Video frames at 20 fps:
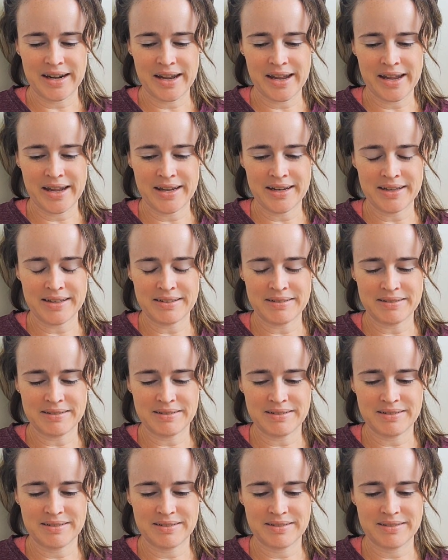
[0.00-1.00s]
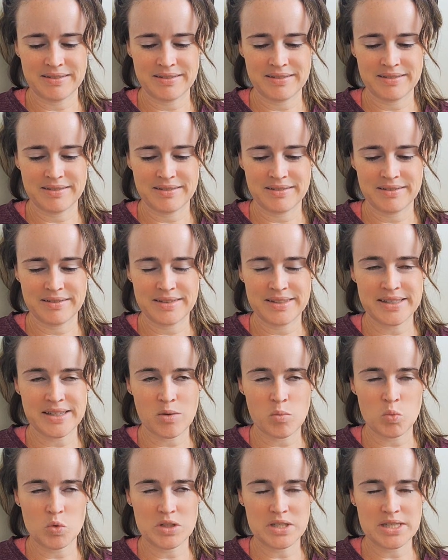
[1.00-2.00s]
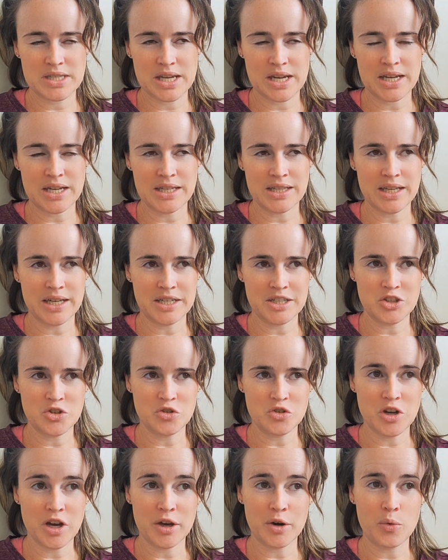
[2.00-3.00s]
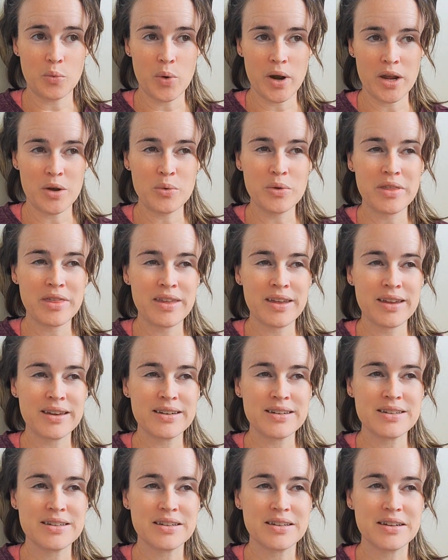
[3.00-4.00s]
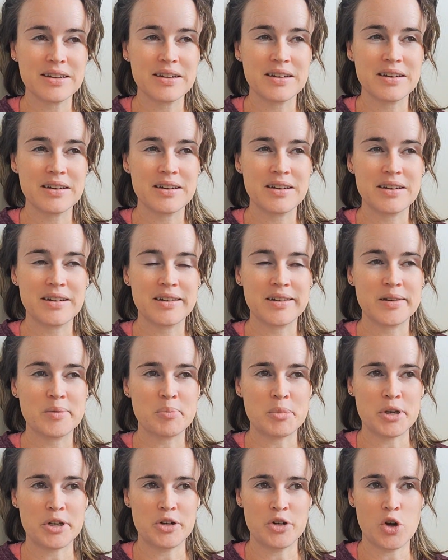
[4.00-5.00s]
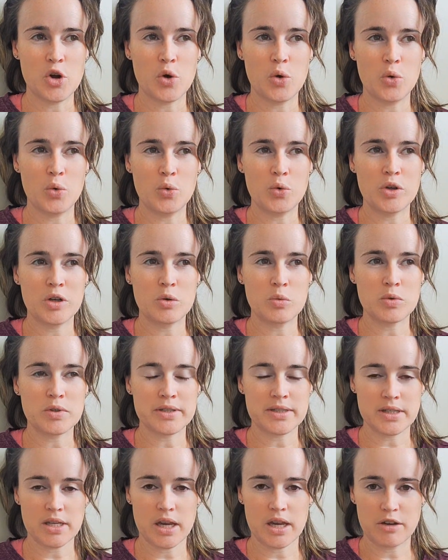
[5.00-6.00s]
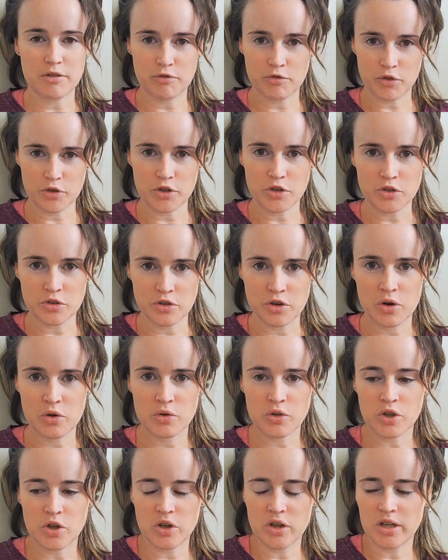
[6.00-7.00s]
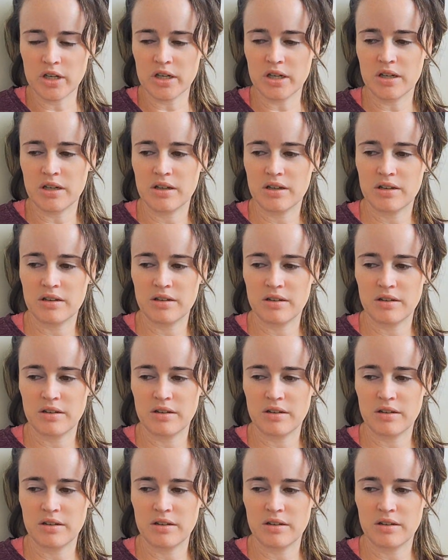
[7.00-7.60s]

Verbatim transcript: And some would say like you got away with it, but no, it was like for your own good